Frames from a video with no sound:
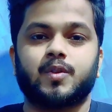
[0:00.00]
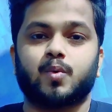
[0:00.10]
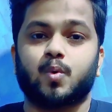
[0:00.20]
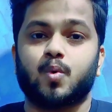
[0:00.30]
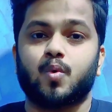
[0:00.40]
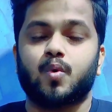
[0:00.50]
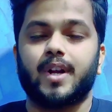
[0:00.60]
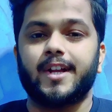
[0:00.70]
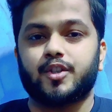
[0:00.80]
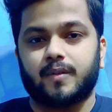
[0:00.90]

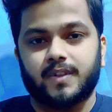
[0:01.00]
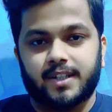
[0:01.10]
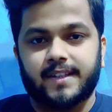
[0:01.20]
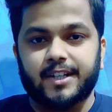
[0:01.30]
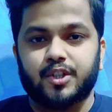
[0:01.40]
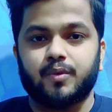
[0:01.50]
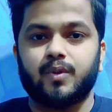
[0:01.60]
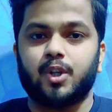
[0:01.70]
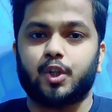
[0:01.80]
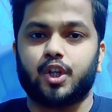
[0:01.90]
So each of this
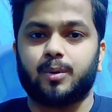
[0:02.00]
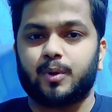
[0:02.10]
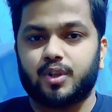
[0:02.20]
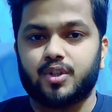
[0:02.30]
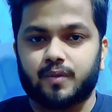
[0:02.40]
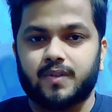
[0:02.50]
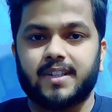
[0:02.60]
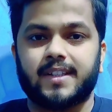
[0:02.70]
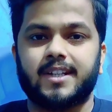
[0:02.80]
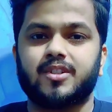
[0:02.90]
section we will talk about each of
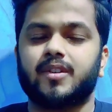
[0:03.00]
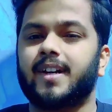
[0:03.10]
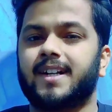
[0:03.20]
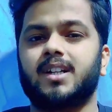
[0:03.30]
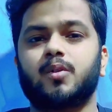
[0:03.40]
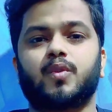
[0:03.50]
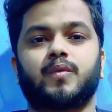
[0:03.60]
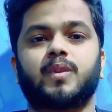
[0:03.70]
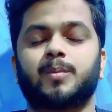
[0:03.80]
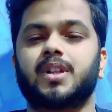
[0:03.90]
this section. I'll tell you
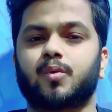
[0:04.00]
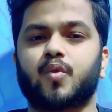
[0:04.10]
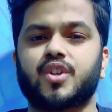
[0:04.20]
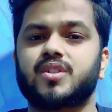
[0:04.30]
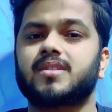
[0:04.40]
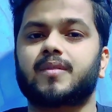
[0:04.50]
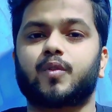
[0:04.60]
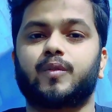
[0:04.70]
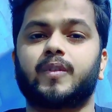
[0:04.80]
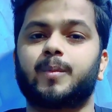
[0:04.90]
what will be the questions
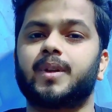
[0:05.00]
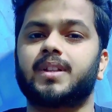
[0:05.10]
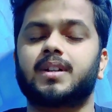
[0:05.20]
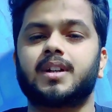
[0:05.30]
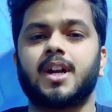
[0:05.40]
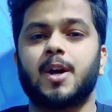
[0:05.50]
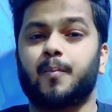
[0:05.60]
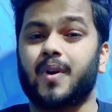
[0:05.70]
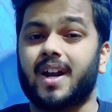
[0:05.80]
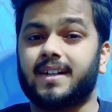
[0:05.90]
and what will be the
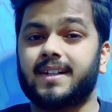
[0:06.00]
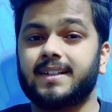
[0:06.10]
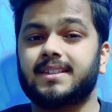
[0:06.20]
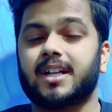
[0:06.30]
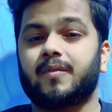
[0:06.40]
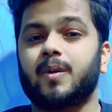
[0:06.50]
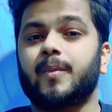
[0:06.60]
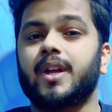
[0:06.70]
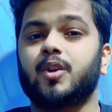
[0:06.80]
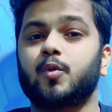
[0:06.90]
practice that
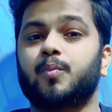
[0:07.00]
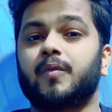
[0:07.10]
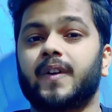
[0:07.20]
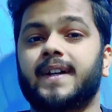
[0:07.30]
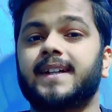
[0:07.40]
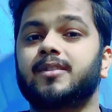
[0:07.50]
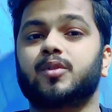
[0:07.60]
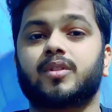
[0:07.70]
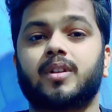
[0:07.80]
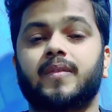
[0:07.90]
will make you perfectize
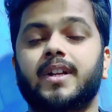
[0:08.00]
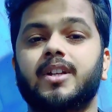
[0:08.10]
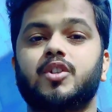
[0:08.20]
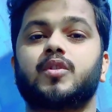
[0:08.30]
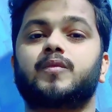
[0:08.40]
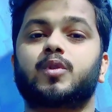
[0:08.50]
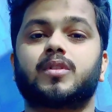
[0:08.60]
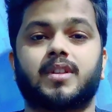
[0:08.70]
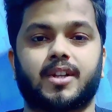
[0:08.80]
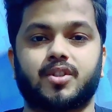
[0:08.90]
yourself in each of
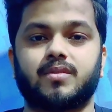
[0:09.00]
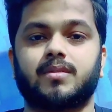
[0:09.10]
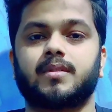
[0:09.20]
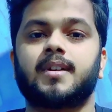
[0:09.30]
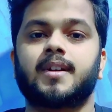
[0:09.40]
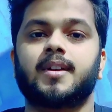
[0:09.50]
those sections.